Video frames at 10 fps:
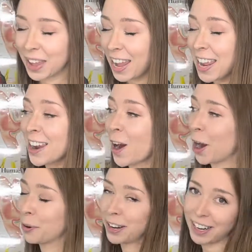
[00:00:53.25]
In
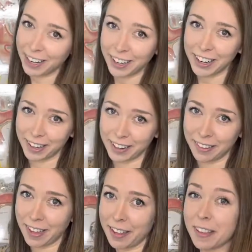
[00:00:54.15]
our inner
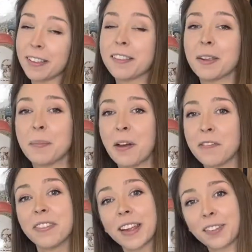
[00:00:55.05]
ears is a system of
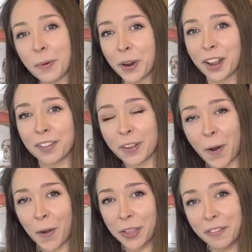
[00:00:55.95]
6 organs
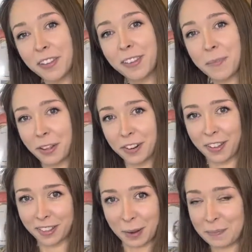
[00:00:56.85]
called the vestibular
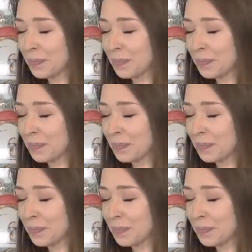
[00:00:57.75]
system.